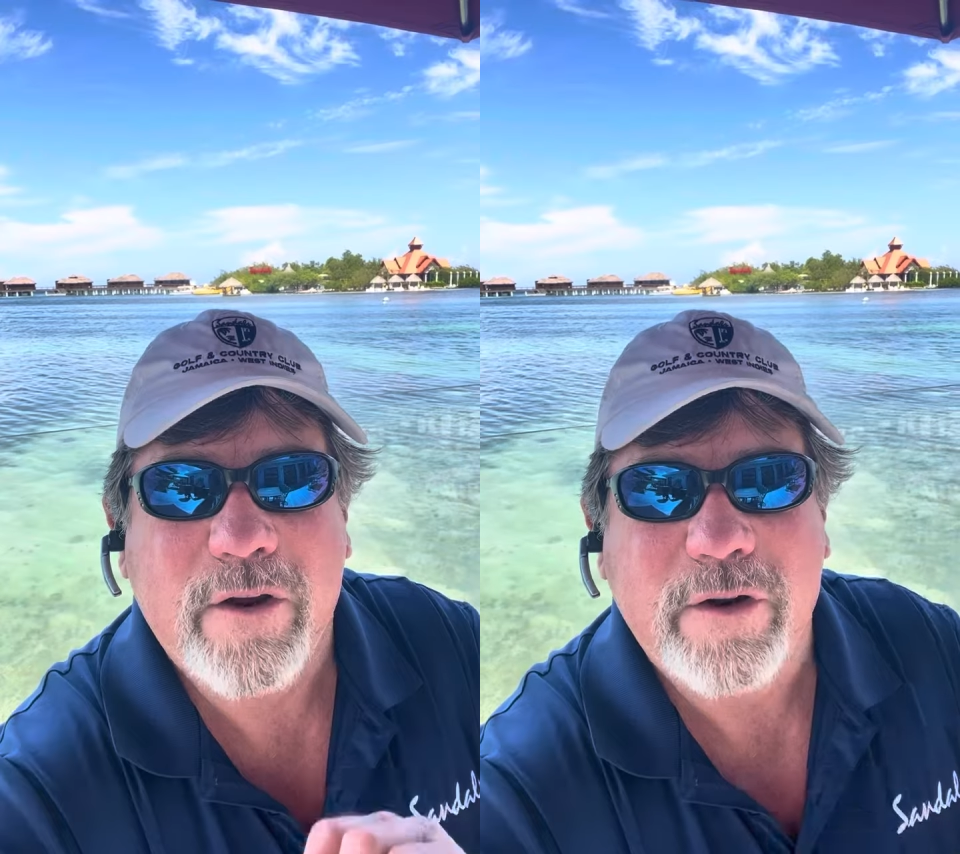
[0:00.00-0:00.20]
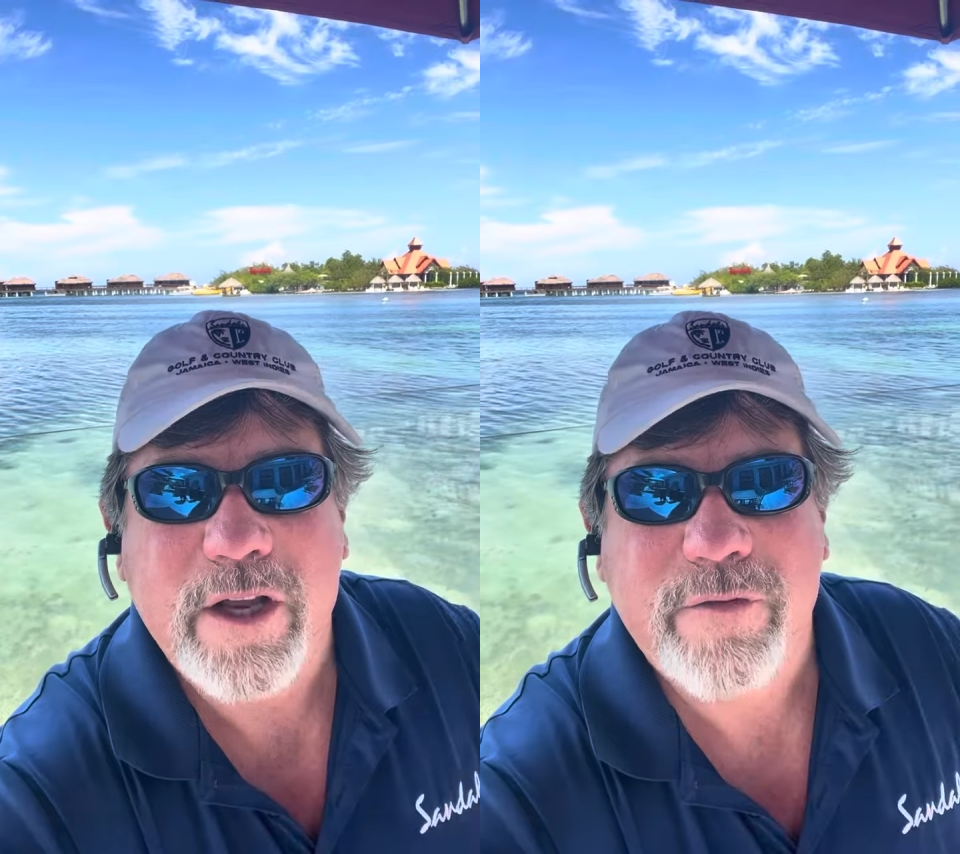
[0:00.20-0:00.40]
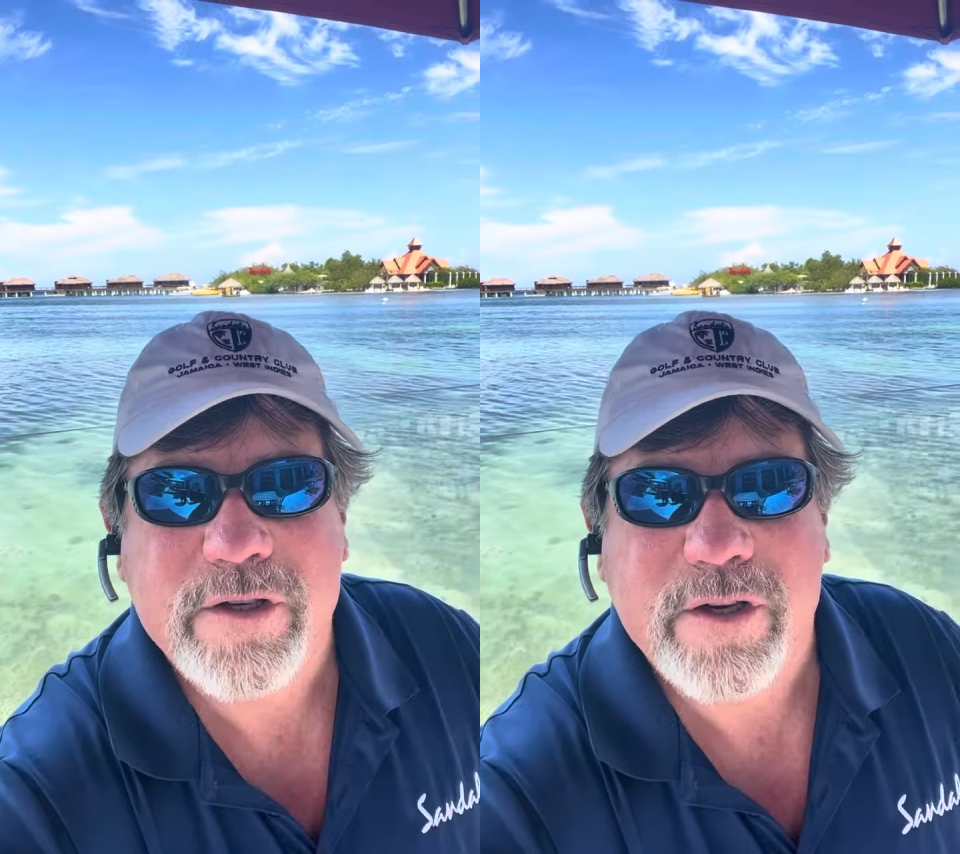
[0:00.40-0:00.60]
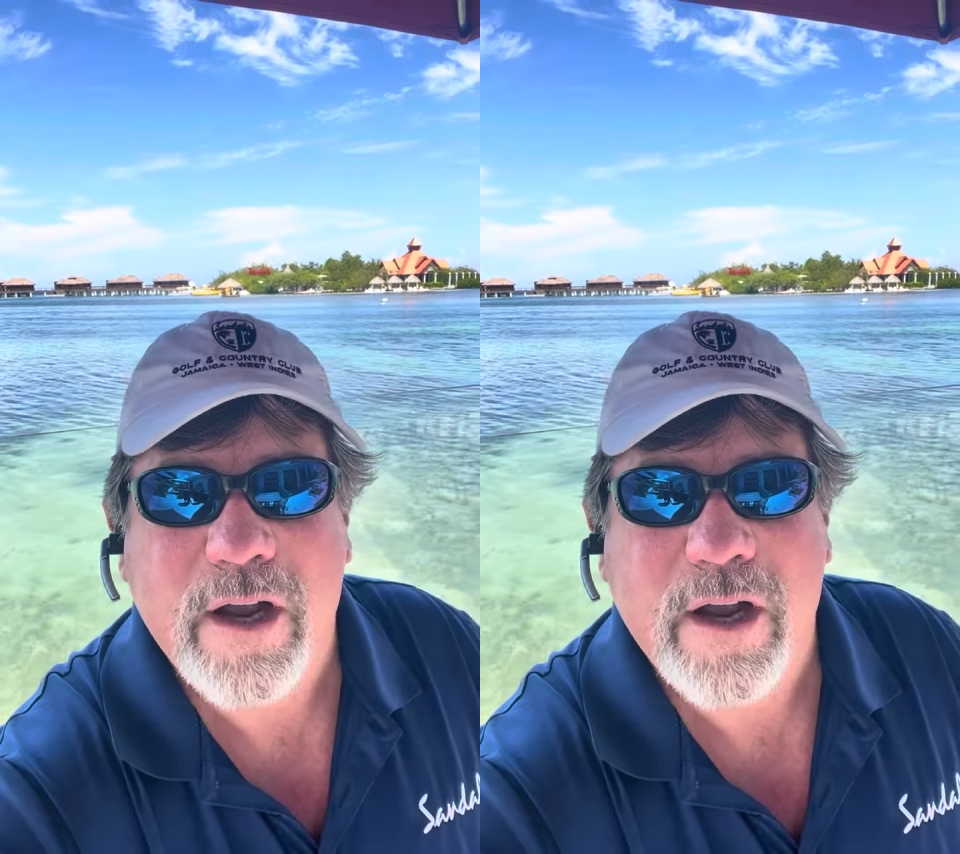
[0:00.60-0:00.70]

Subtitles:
to give us a